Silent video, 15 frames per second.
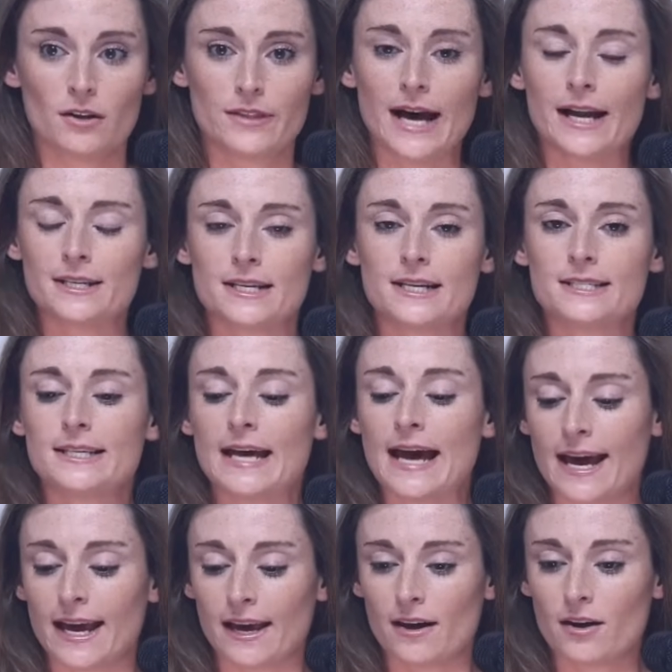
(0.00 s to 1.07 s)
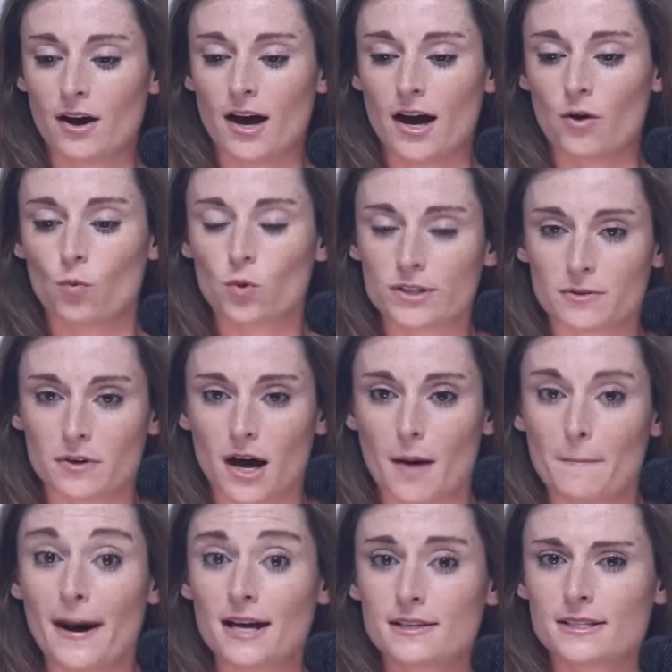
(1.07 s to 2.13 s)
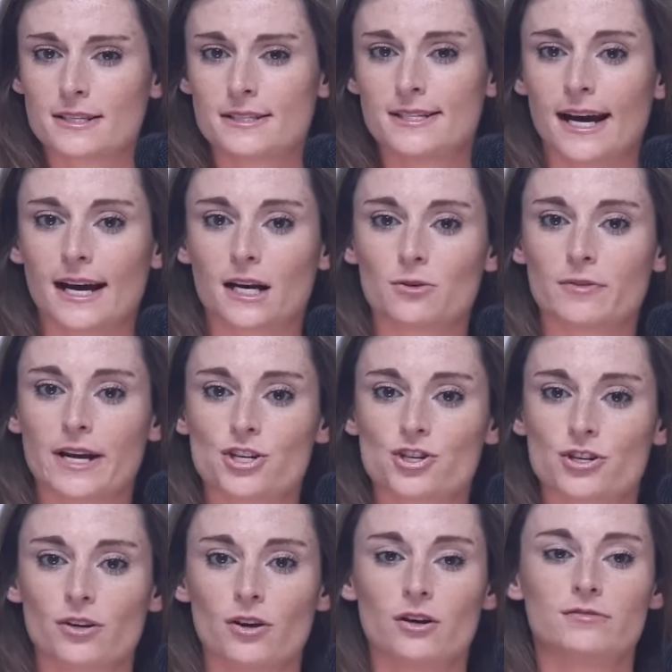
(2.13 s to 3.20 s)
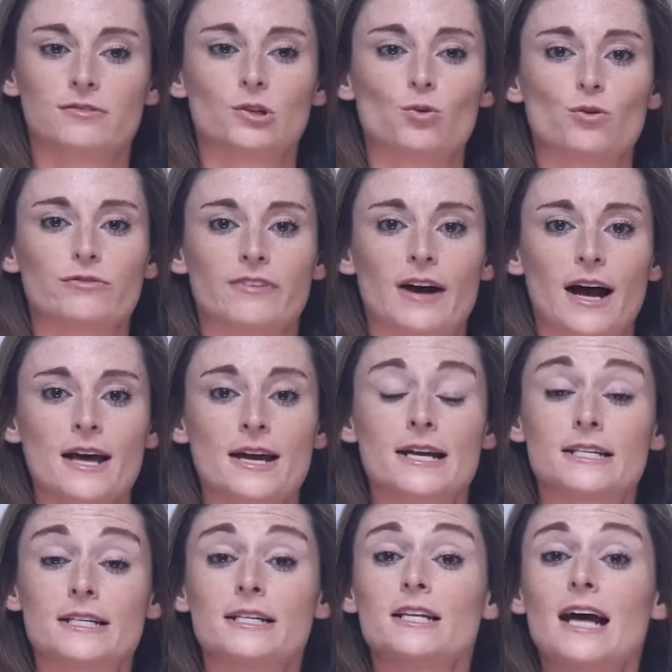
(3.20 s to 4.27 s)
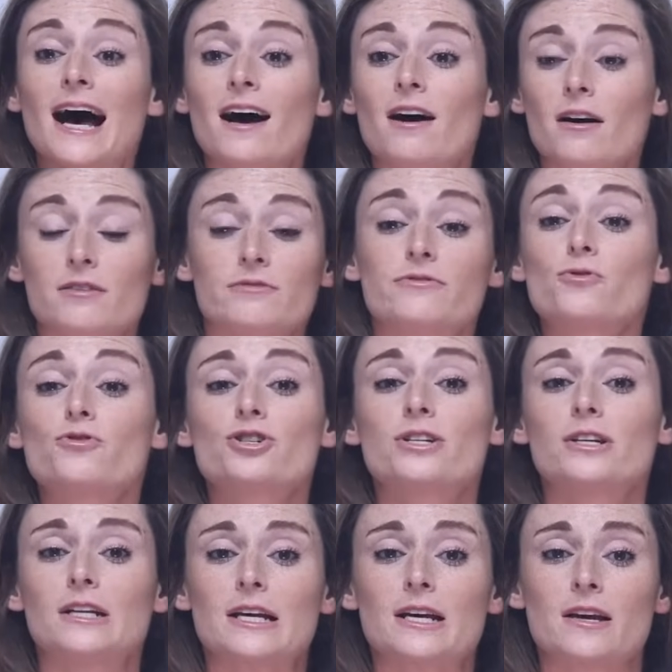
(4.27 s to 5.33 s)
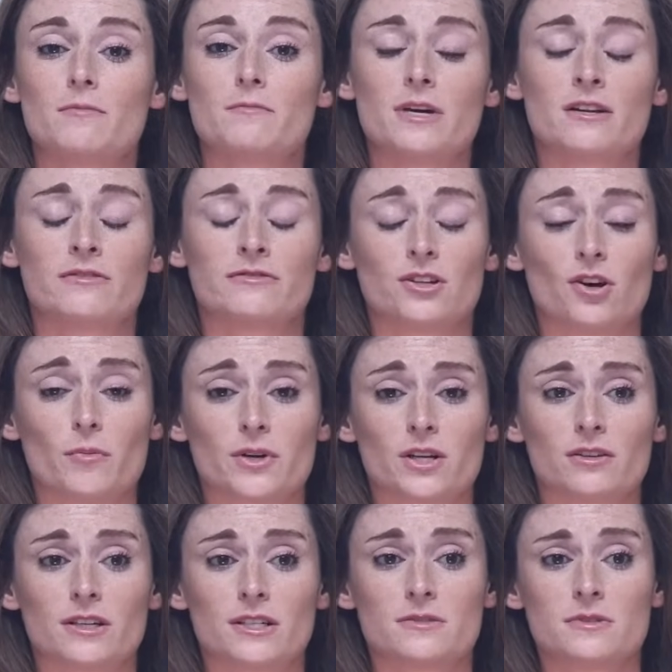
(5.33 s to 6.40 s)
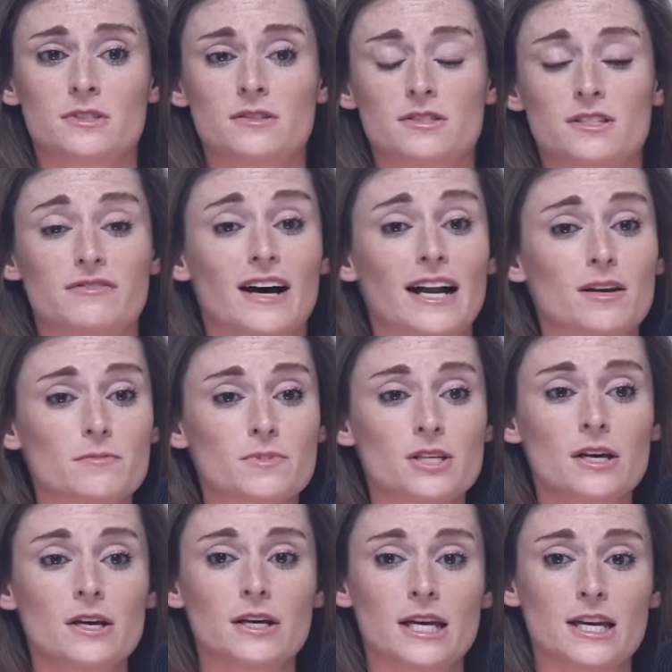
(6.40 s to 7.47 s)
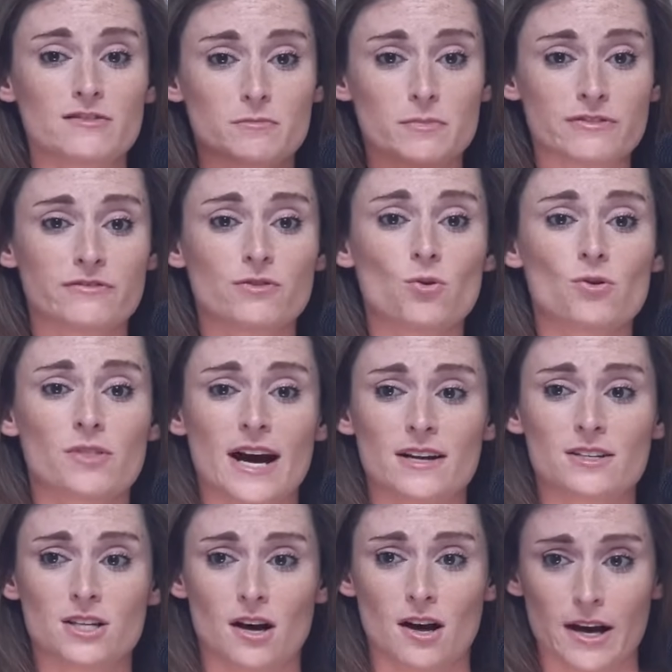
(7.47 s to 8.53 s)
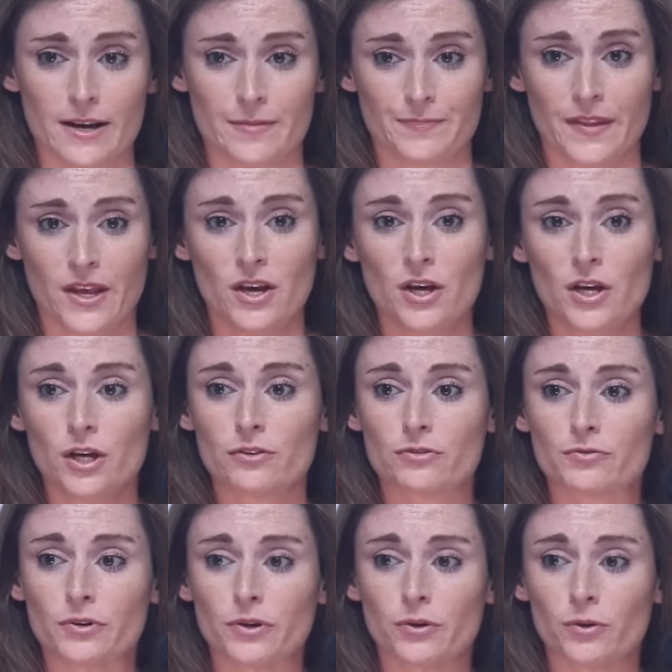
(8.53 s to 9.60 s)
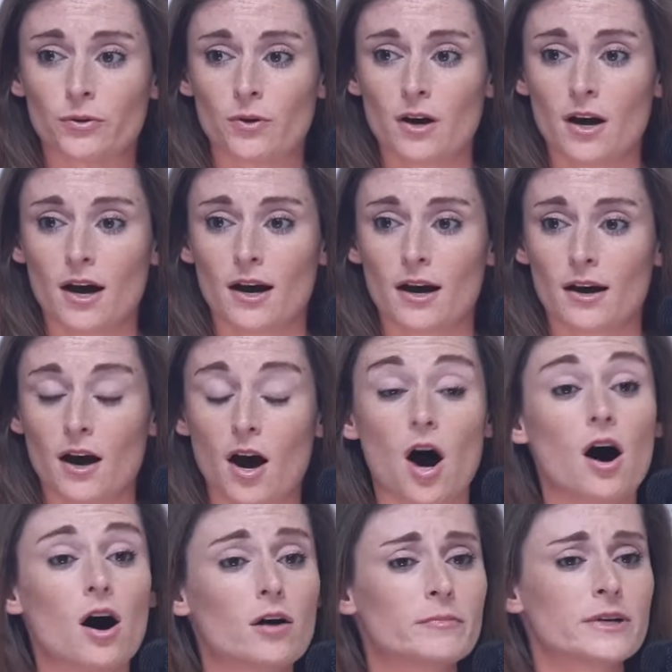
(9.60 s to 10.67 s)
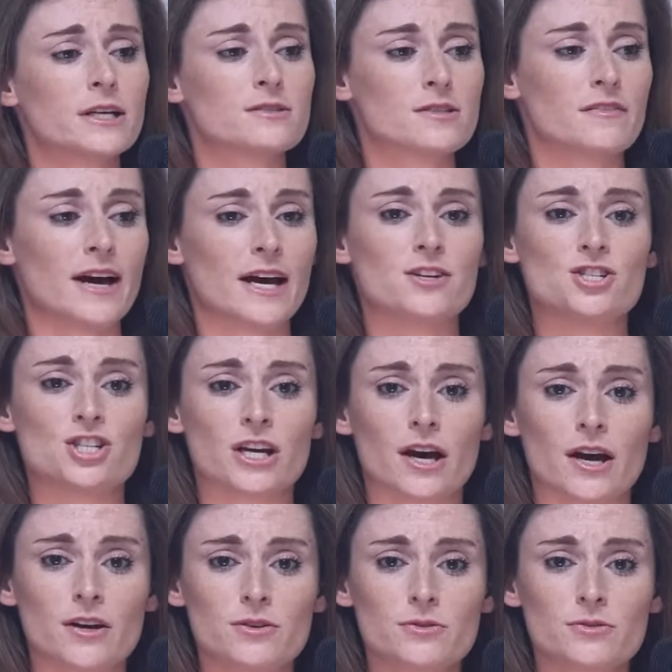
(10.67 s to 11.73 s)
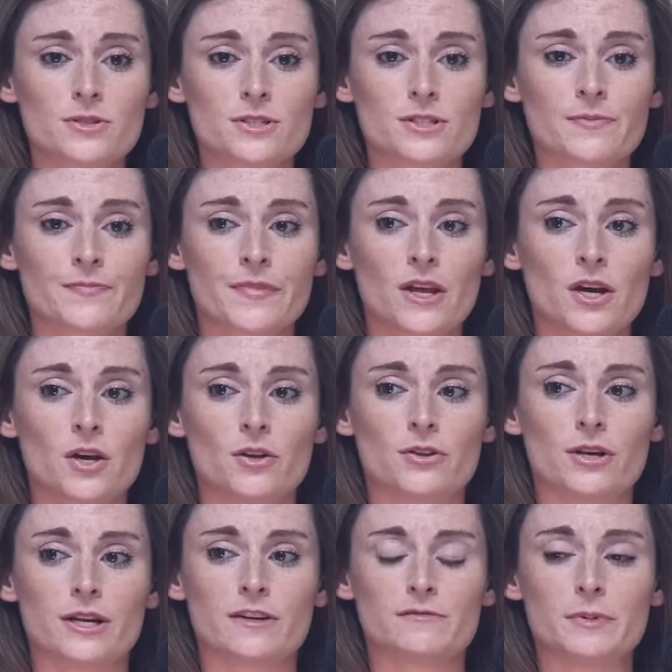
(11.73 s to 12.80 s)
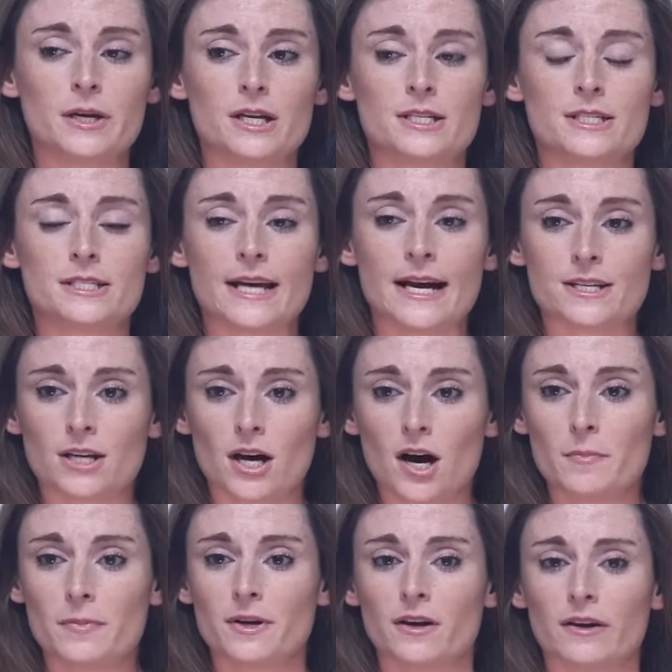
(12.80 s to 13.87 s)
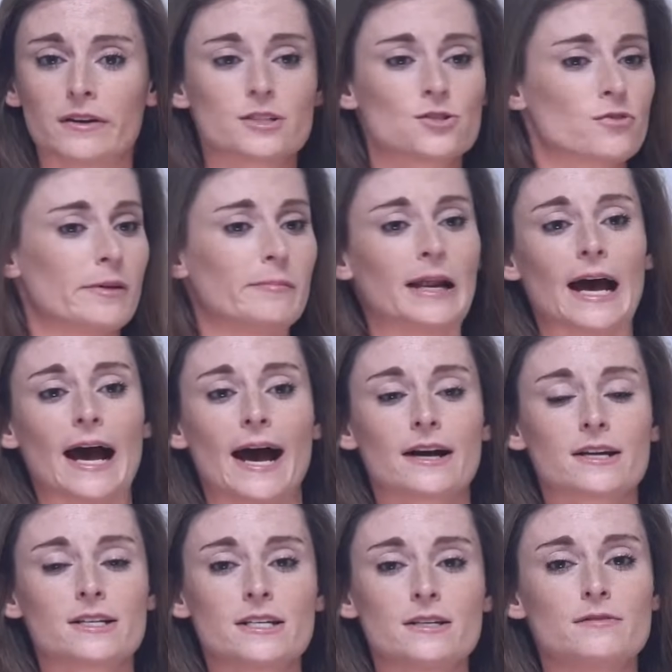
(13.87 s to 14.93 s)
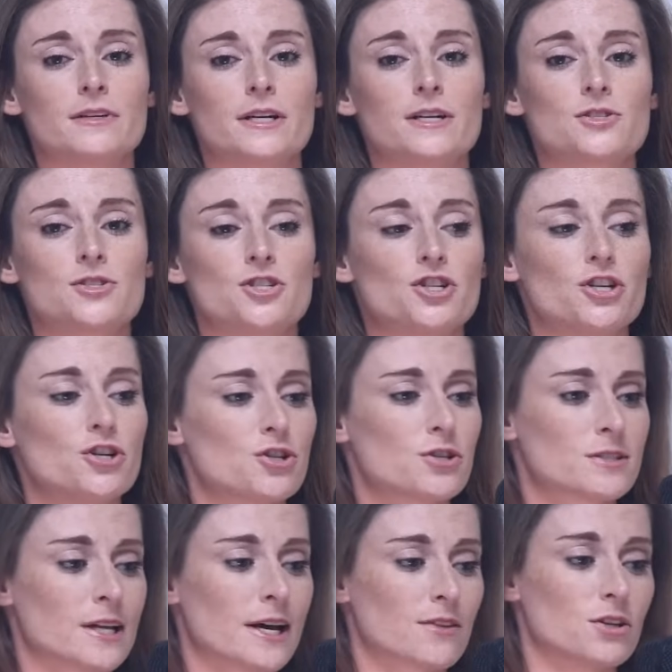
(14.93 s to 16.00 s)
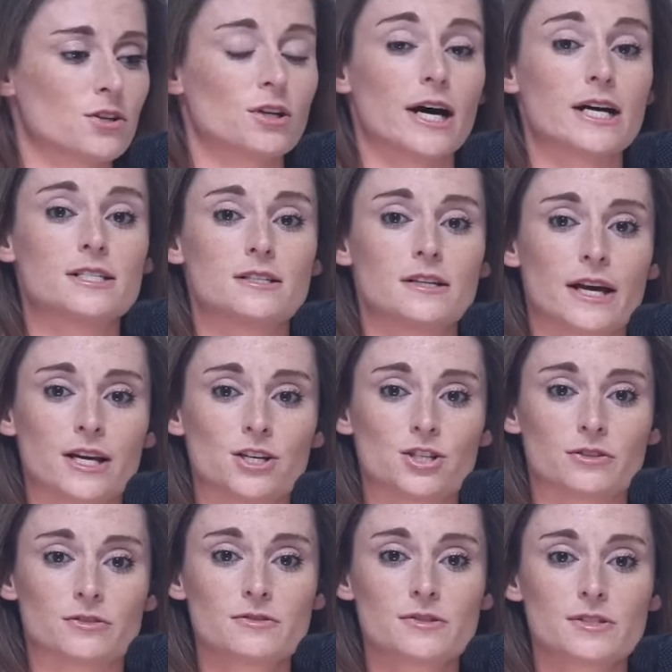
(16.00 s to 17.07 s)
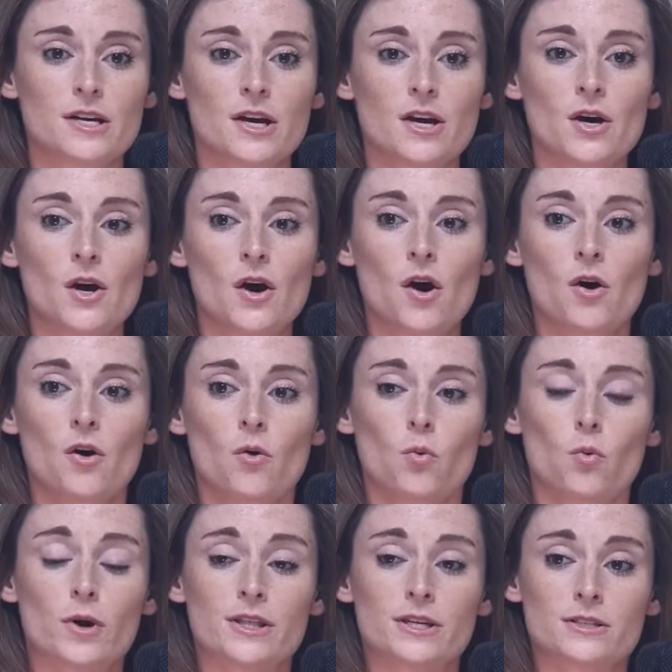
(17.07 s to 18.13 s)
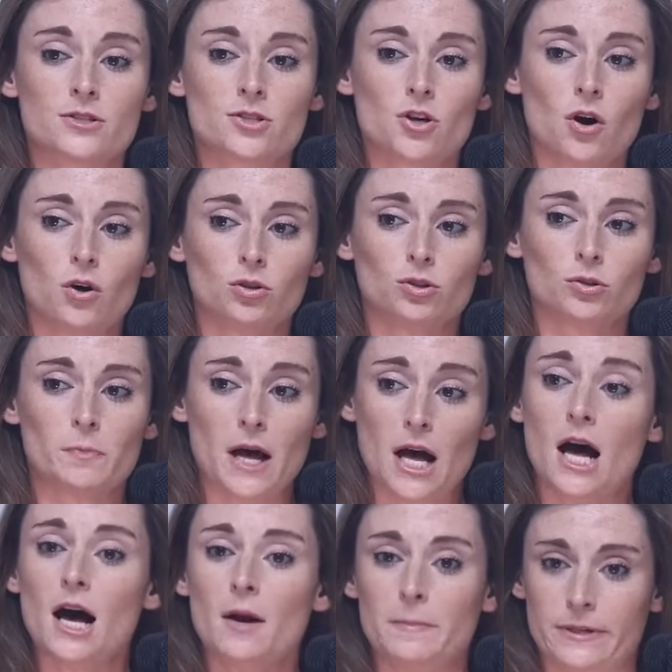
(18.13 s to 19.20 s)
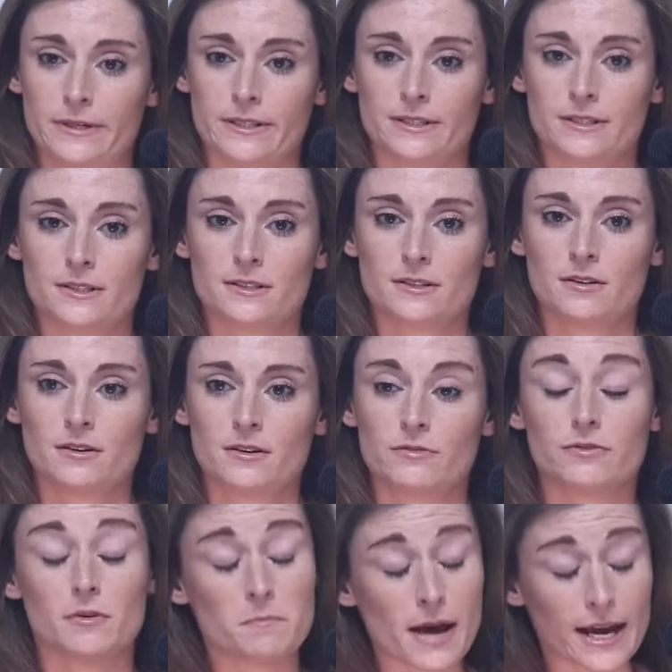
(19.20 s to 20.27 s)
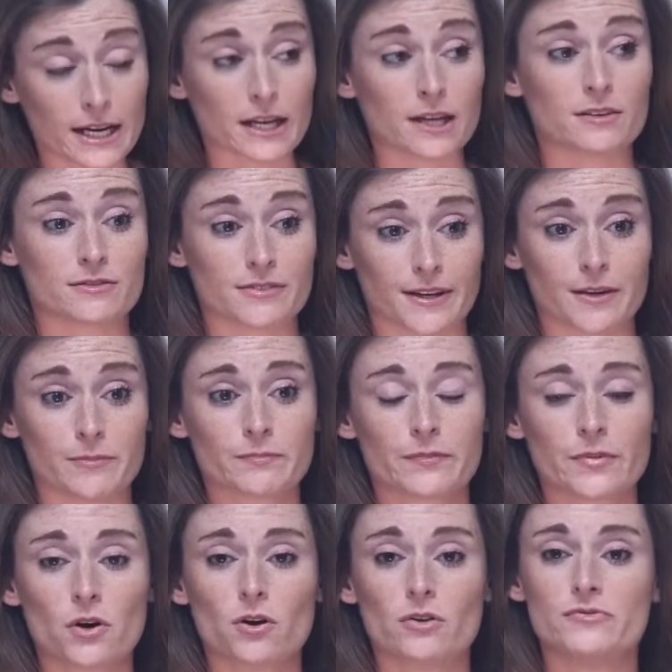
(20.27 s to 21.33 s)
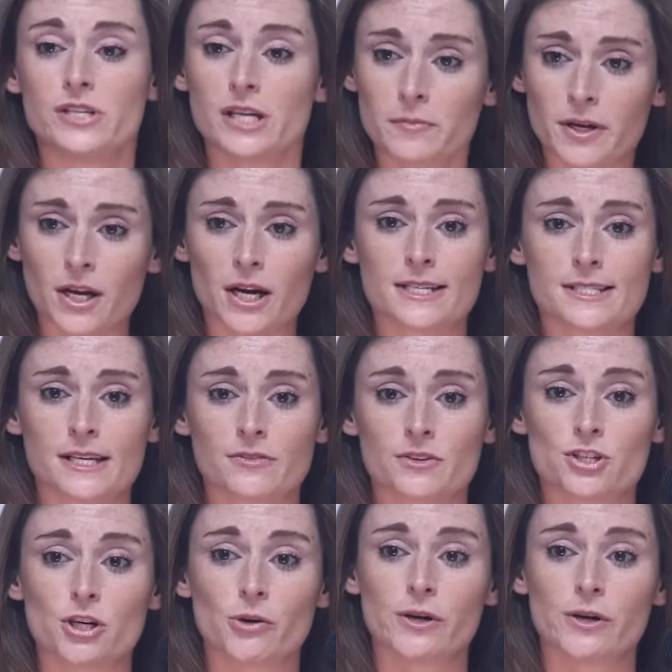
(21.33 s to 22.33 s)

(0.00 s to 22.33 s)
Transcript: That, as I say, was Abbas's declaration of lawfare. It had unfortunately been a phenomenon that had developed even before that time through armies of NGOs that have been set up and are extremely active at institutions like the United Nations, with a sole purpose for many of them of demonizing the